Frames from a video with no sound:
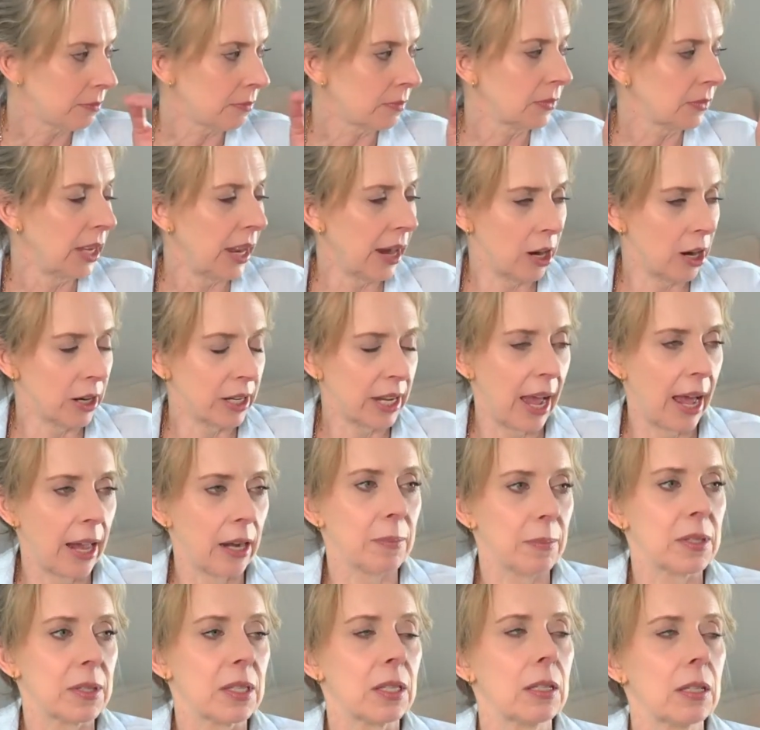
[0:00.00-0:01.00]
Eric
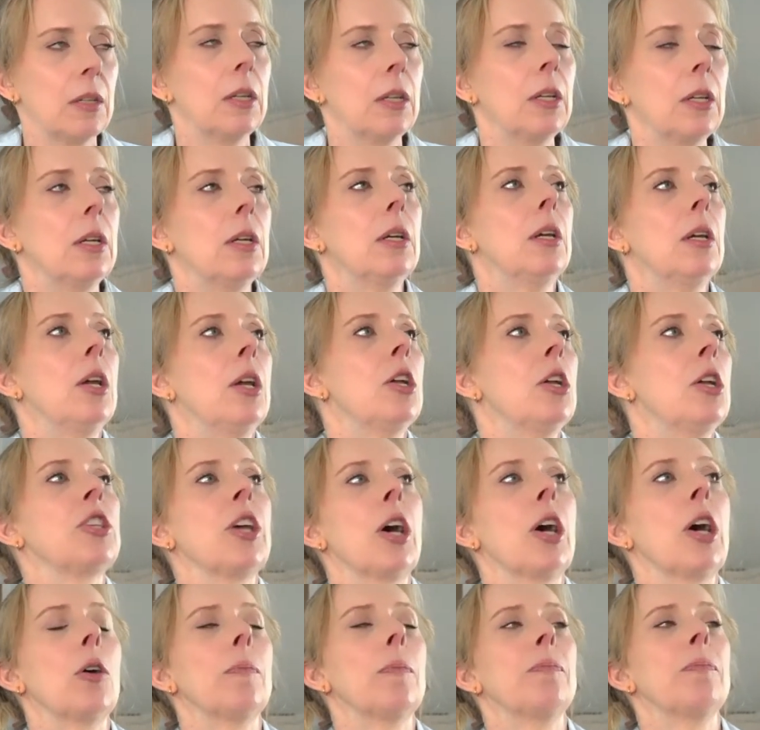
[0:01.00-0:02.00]
Adams.
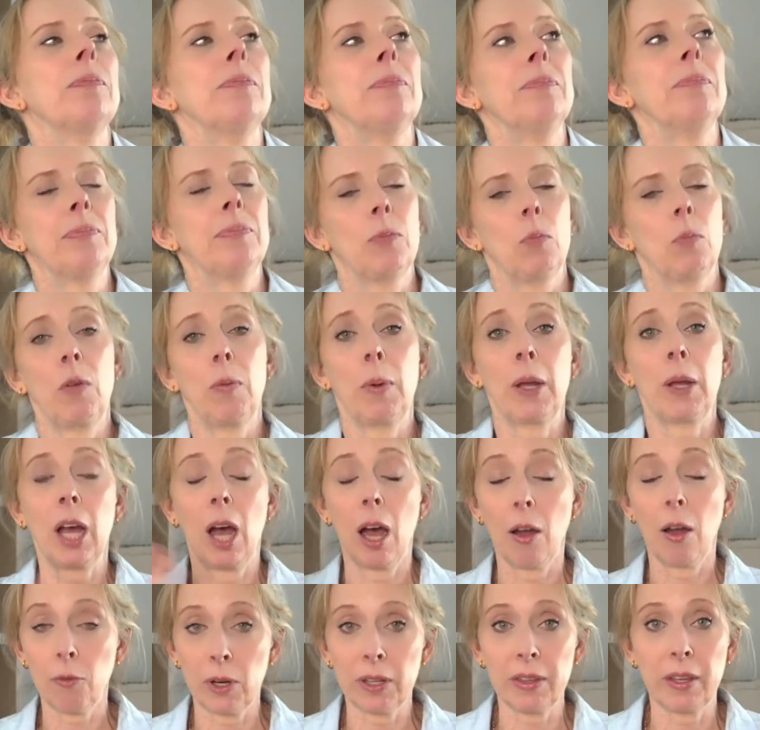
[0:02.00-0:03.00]
So we've been
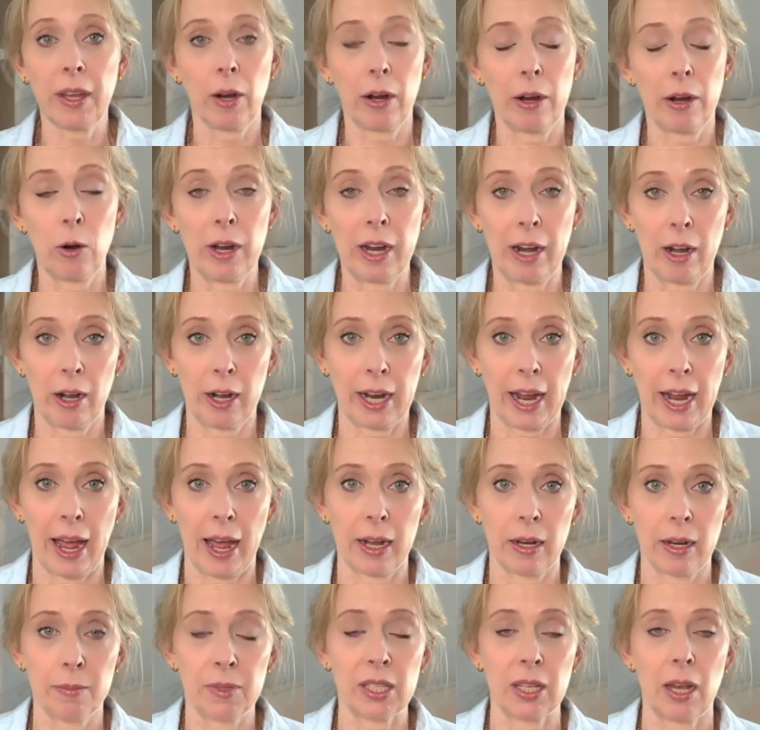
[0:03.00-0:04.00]
covering the Eric
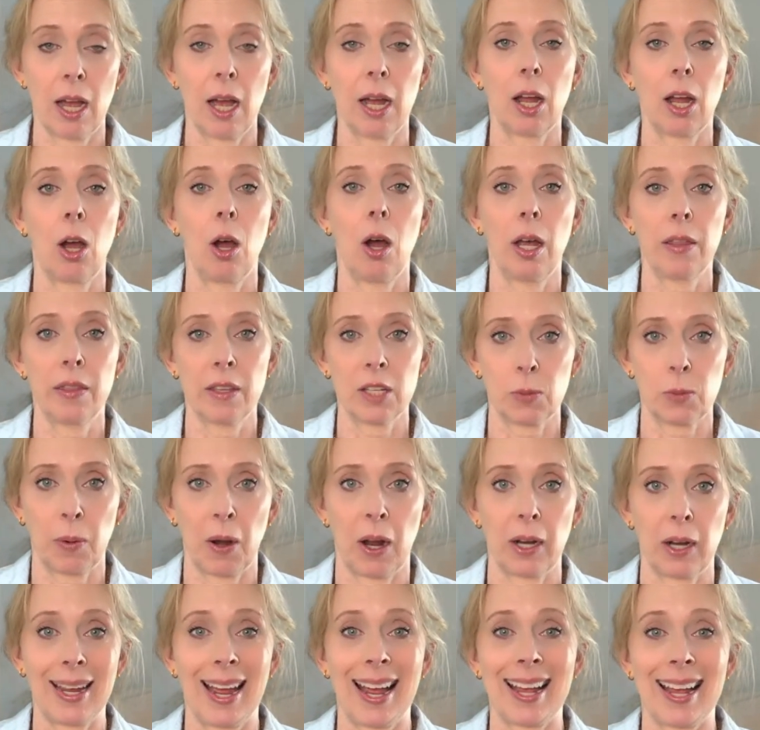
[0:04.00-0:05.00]
Adams saga on this
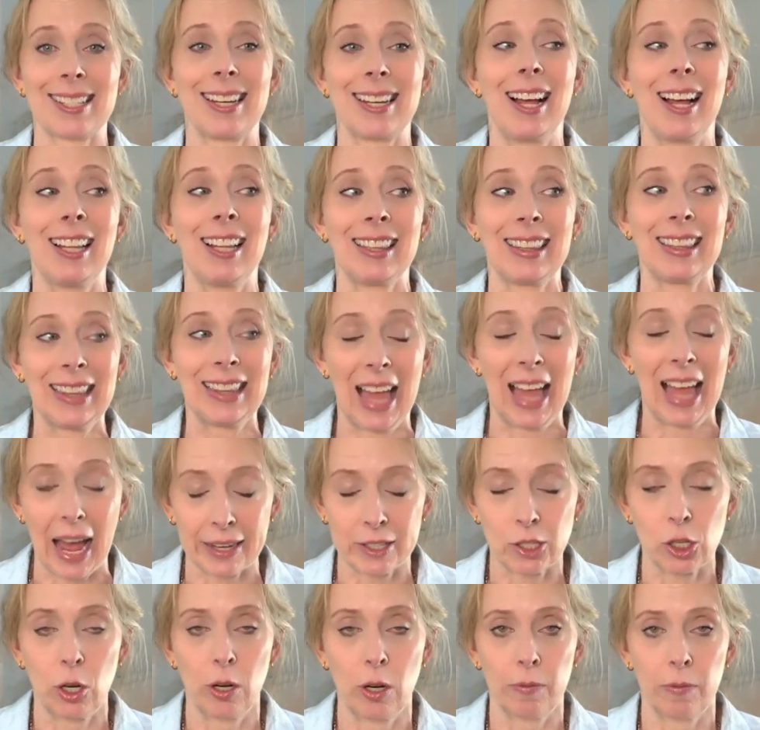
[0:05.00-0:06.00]
broadcast a
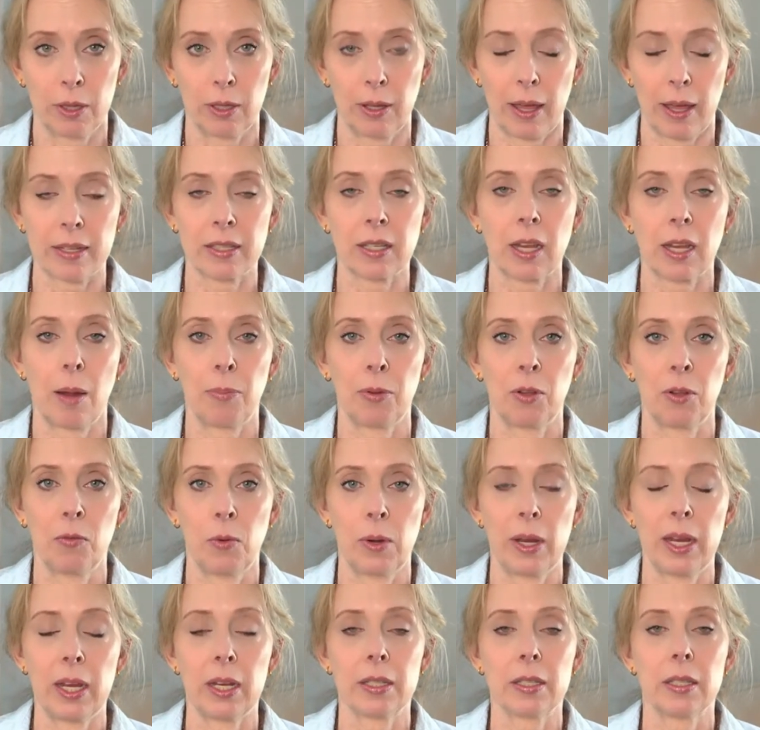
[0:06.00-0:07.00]
lot over the last couple of
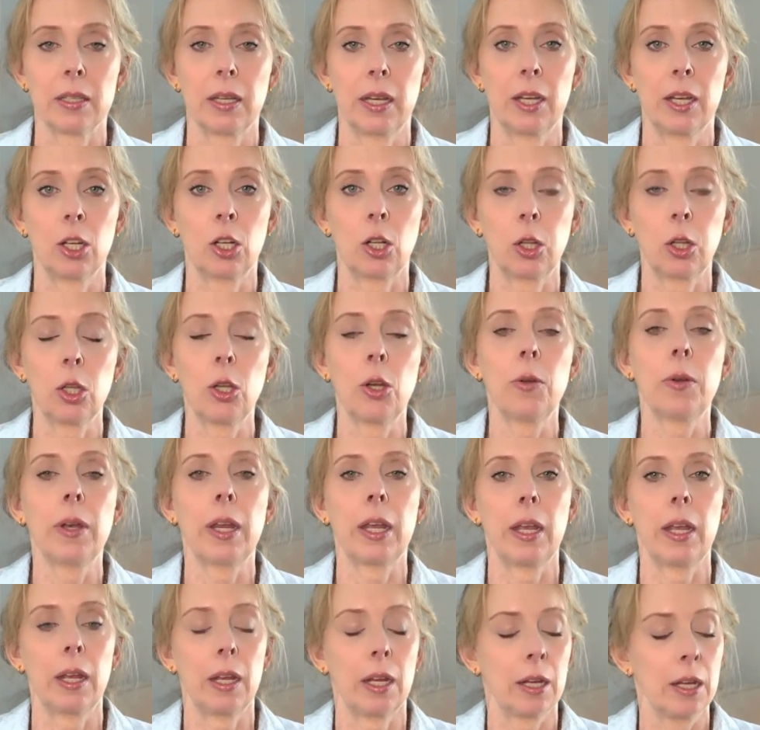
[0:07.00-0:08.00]
weeks,
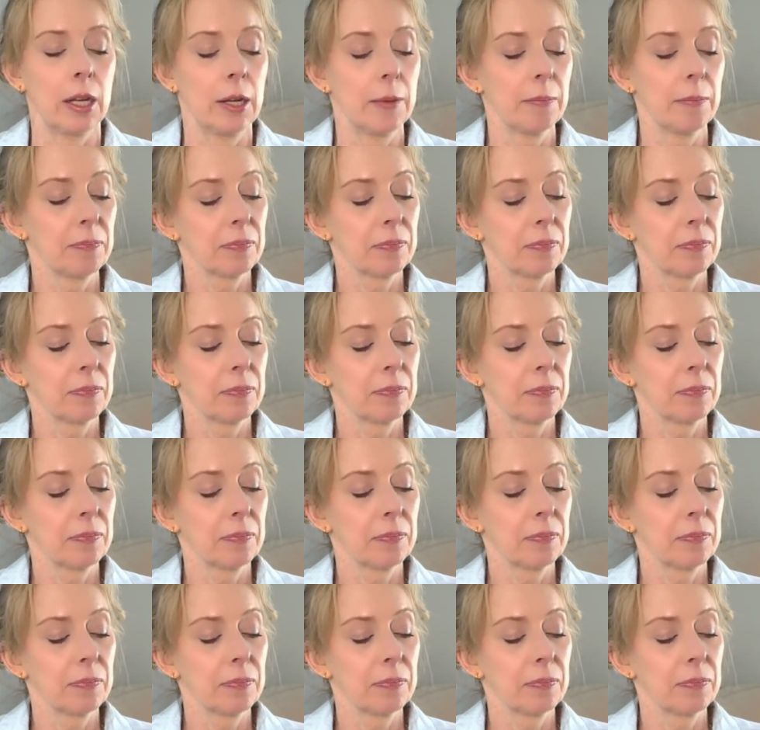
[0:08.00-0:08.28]
including